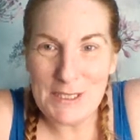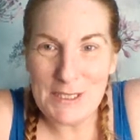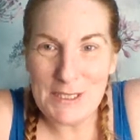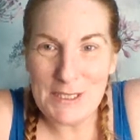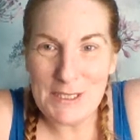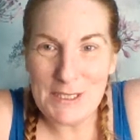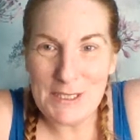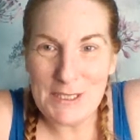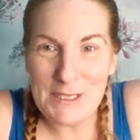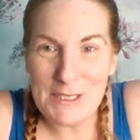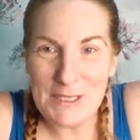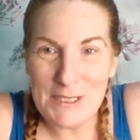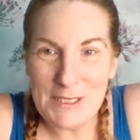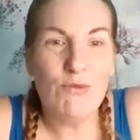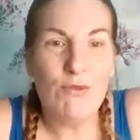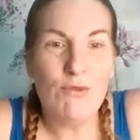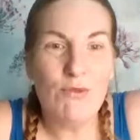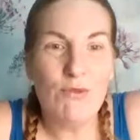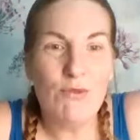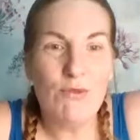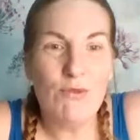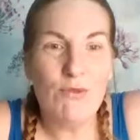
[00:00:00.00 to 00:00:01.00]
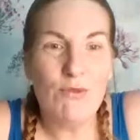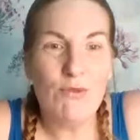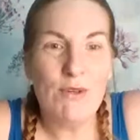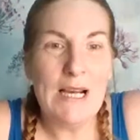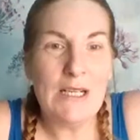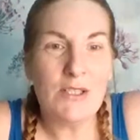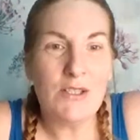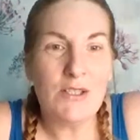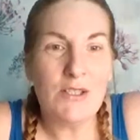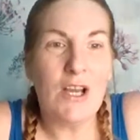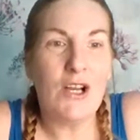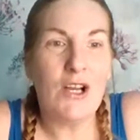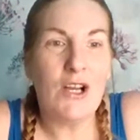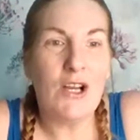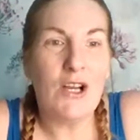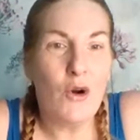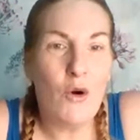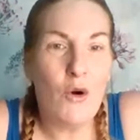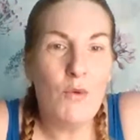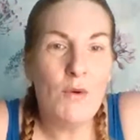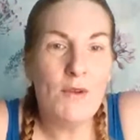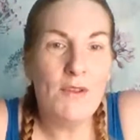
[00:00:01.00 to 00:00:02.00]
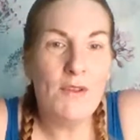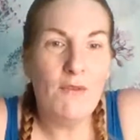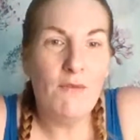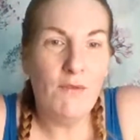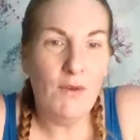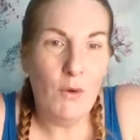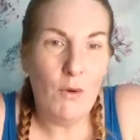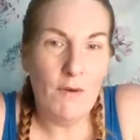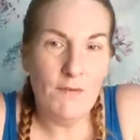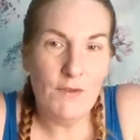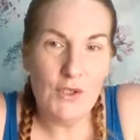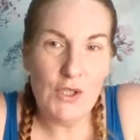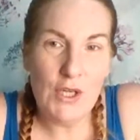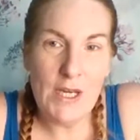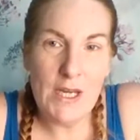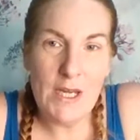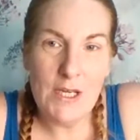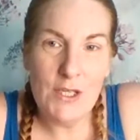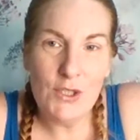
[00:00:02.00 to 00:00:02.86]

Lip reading: So try and just relax and go with the flow of